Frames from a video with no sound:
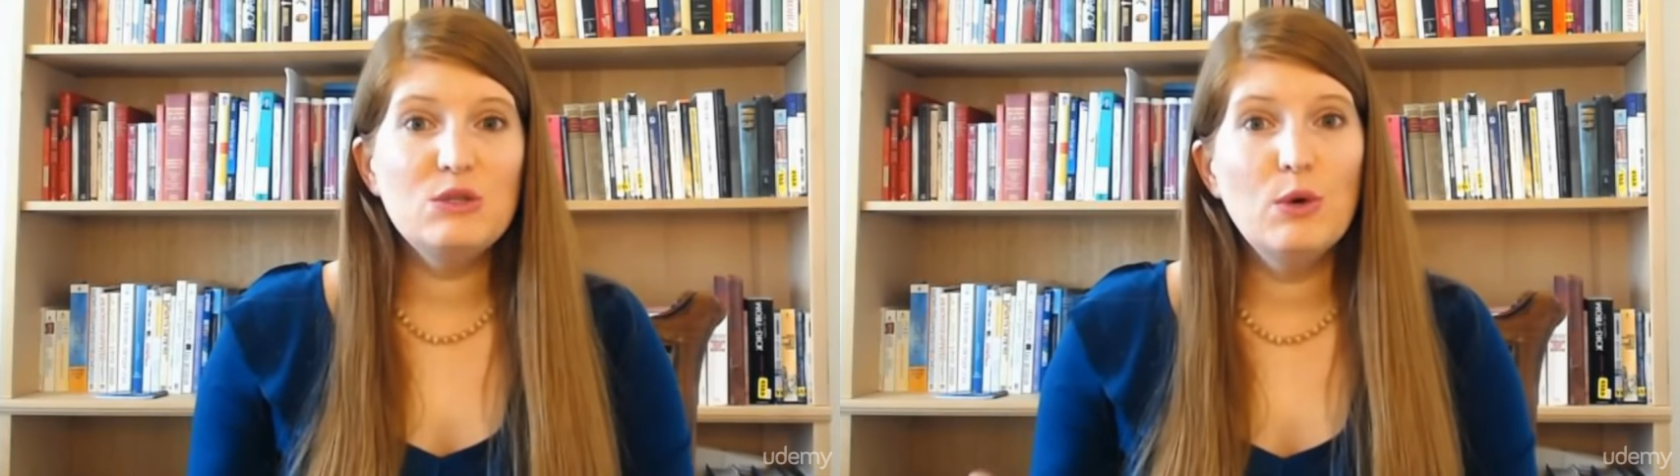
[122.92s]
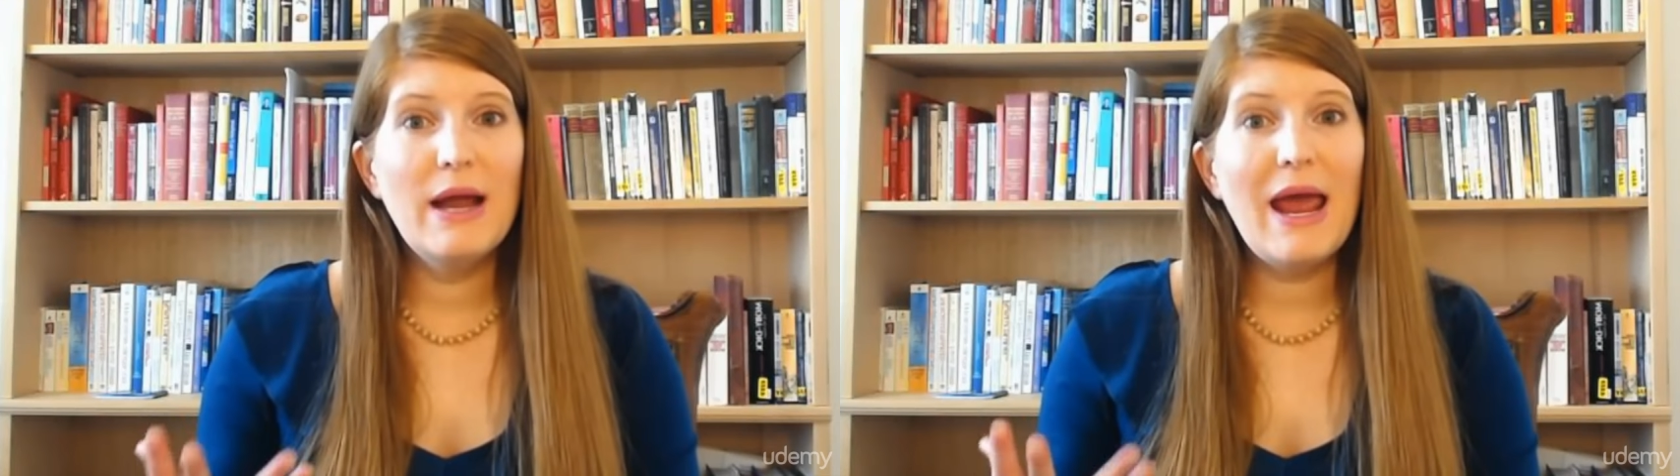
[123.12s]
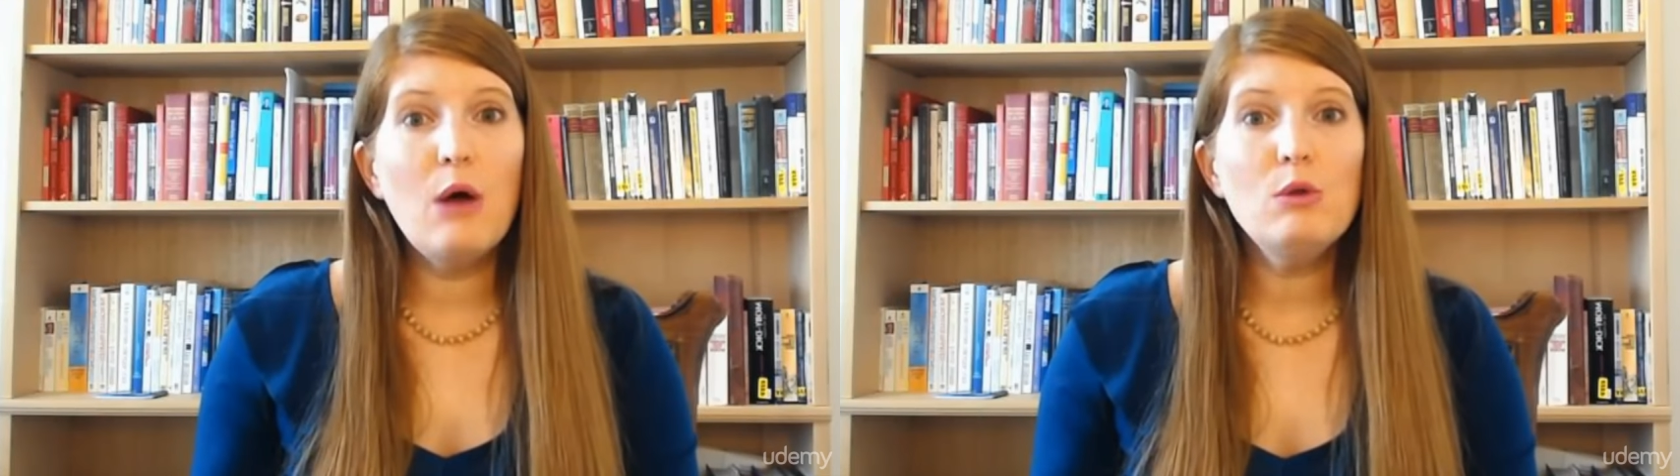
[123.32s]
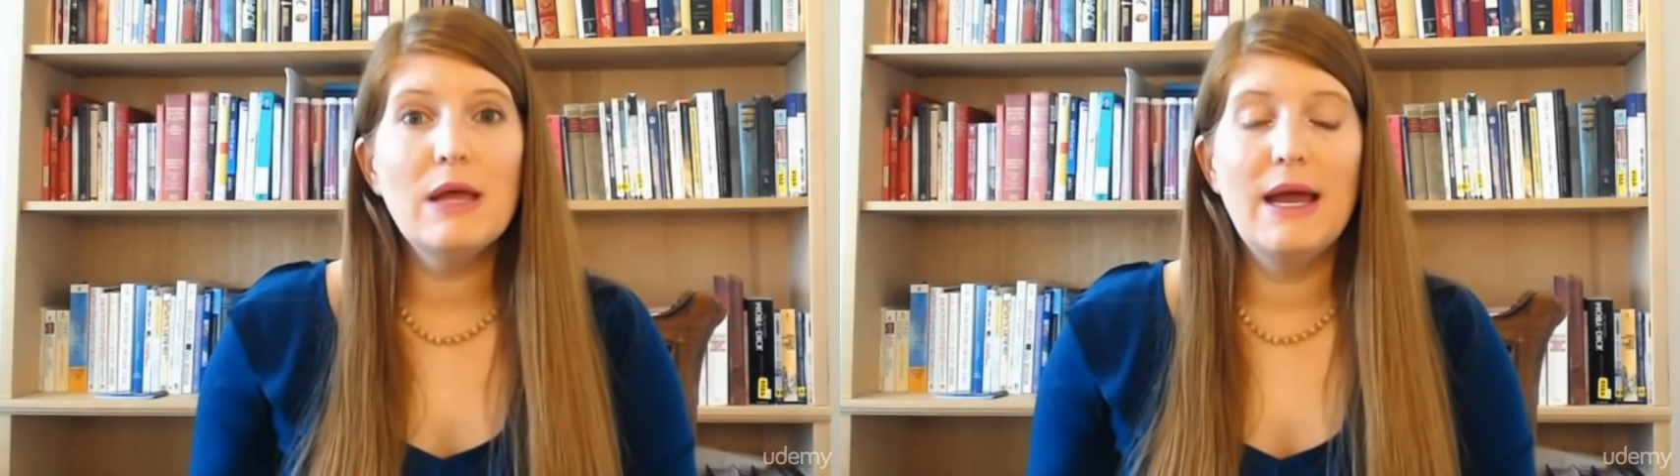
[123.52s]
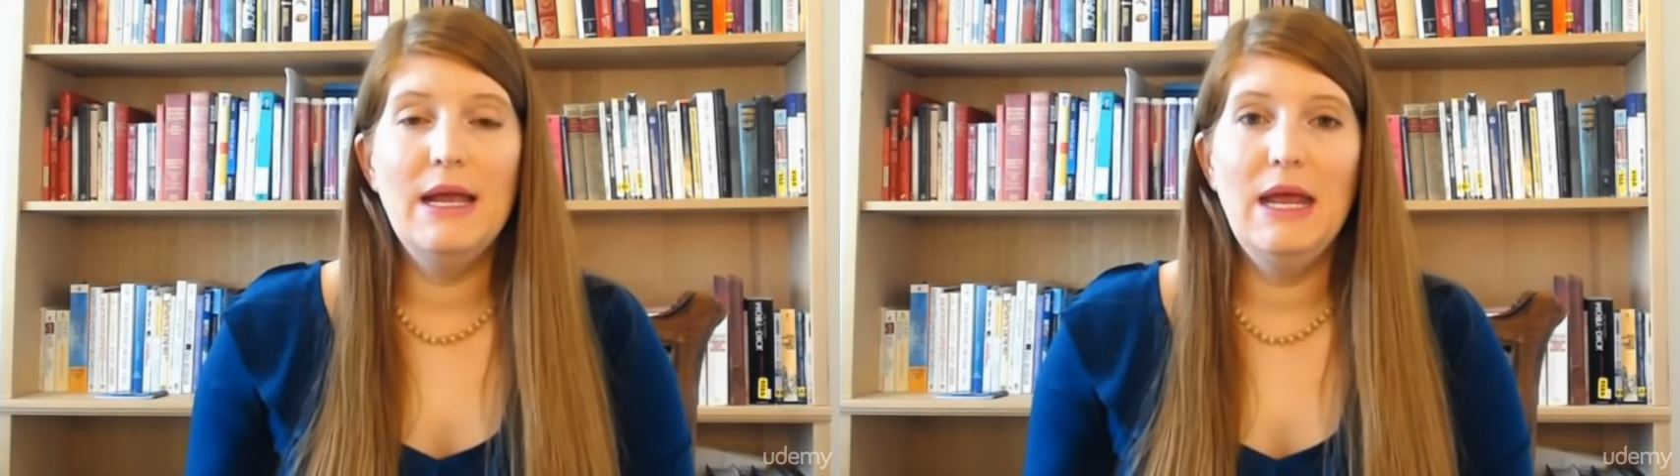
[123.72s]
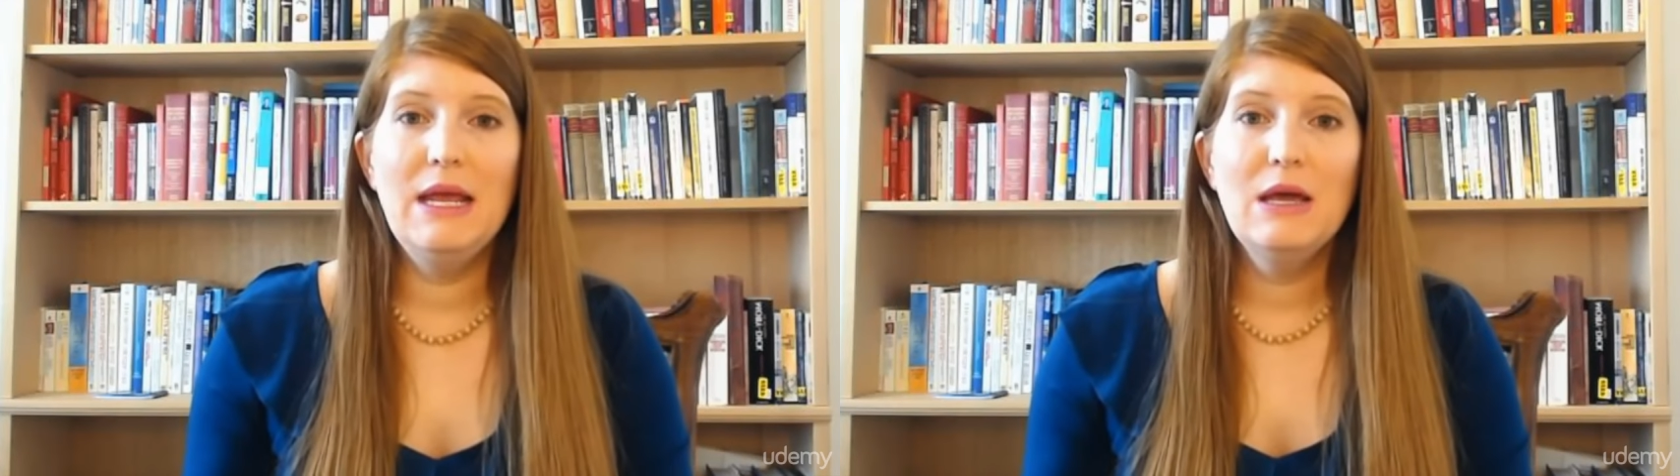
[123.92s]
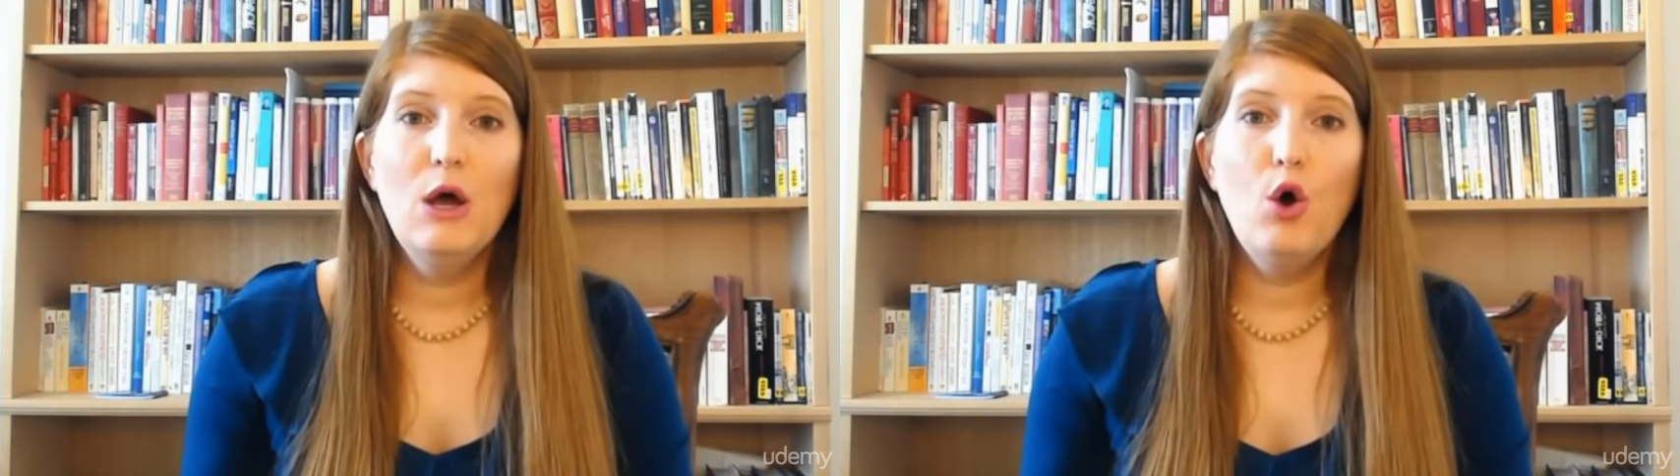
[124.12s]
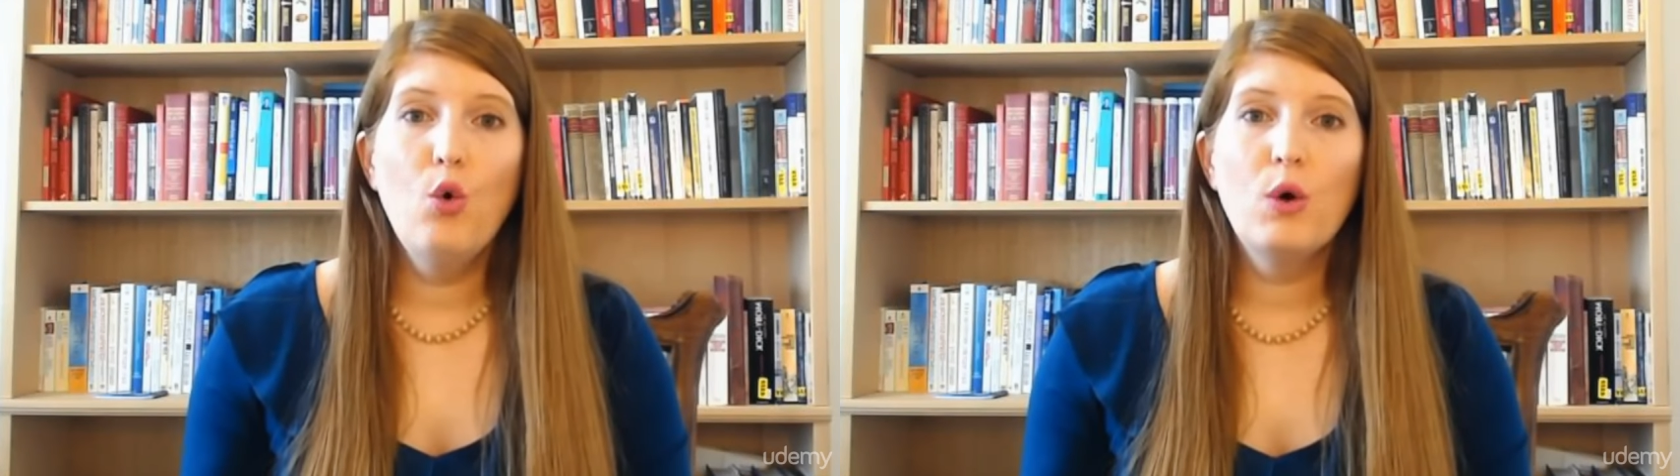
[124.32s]
where outlining
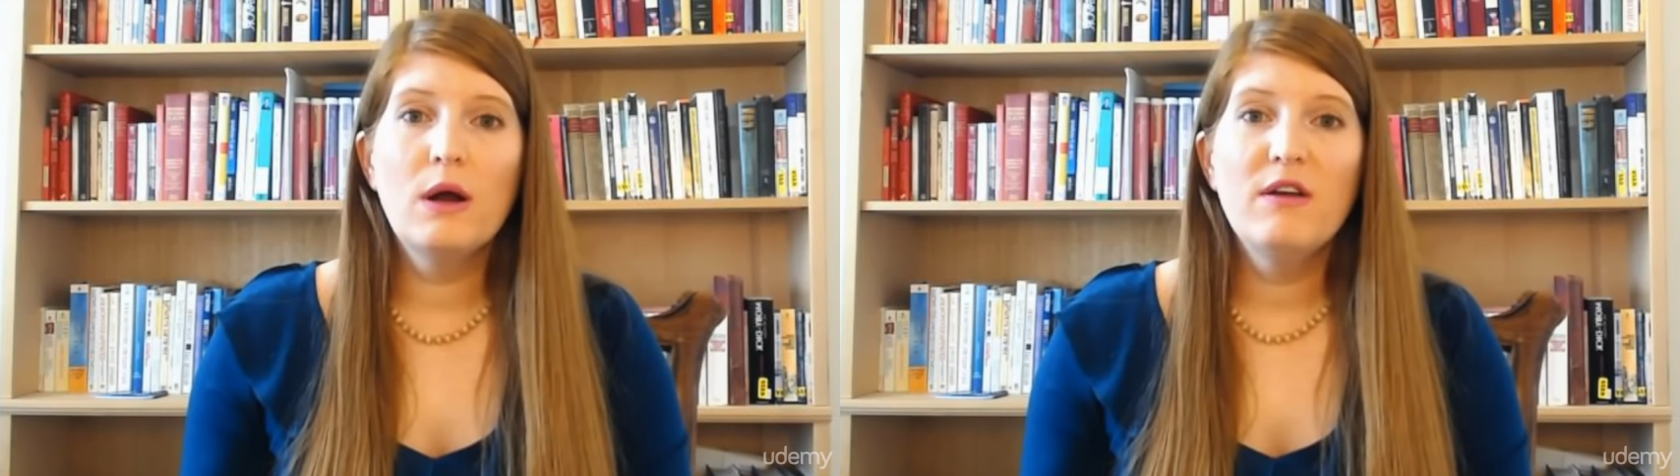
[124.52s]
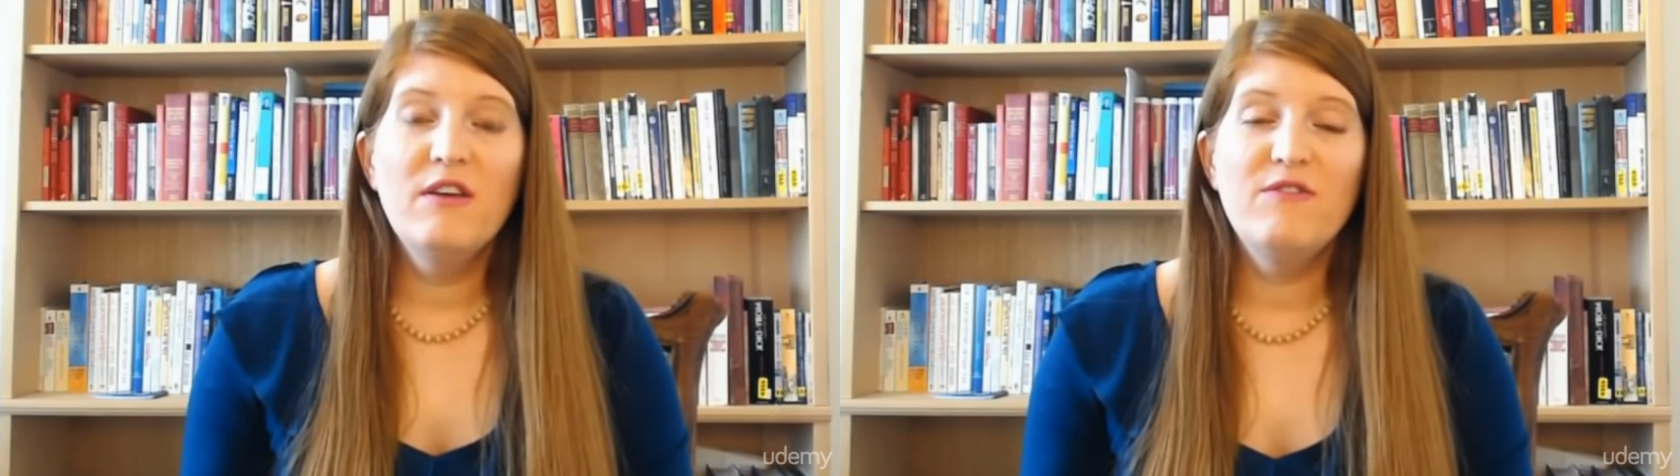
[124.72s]
or